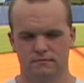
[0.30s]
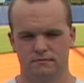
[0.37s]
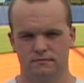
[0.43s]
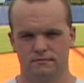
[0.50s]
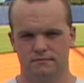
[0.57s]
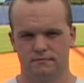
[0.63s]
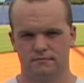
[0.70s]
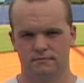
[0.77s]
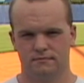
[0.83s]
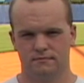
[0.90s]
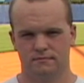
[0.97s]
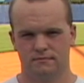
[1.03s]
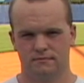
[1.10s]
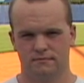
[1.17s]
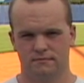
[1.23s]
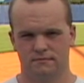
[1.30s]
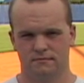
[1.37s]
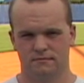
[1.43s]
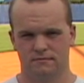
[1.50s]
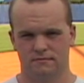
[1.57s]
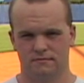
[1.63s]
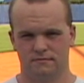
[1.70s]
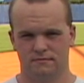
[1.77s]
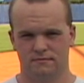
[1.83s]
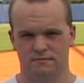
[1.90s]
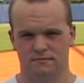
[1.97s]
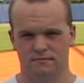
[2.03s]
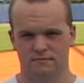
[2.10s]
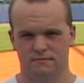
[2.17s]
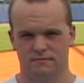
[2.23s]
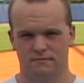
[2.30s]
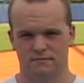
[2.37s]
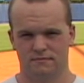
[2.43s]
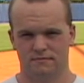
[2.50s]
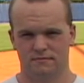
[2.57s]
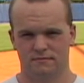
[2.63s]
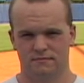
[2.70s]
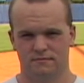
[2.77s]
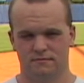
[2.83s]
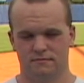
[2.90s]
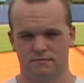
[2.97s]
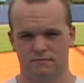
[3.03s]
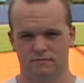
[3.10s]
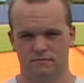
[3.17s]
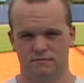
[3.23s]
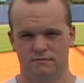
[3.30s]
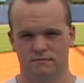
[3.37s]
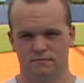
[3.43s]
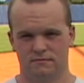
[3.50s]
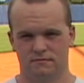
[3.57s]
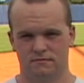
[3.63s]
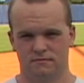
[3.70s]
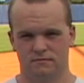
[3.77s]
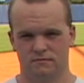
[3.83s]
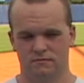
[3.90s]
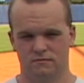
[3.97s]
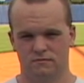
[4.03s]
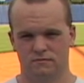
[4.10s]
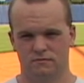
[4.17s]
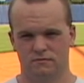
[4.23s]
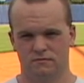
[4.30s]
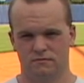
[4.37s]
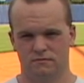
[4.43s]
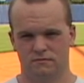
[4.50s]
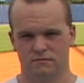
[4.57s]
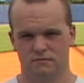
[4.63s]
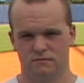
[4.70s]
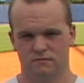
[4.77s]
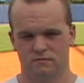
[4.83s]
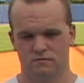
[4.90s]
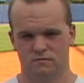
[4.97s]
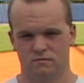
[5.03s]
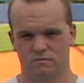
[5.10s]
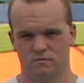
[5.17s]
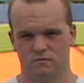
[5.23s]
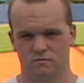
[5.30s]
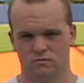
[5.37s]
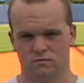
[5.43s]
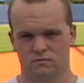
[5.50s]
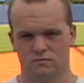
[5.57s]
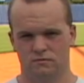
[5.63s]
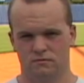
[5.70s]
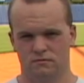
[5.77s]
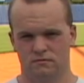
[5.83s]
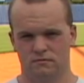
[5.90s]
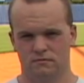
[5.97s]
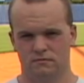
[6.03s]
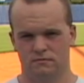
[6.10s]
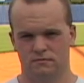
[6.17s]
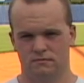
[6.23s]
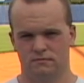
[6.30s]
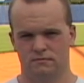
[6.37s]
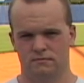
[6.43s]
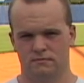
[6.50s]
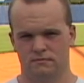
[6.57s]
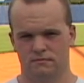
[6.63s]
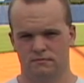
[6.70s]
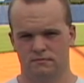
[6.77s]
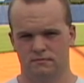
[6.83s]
This person isn't speaking.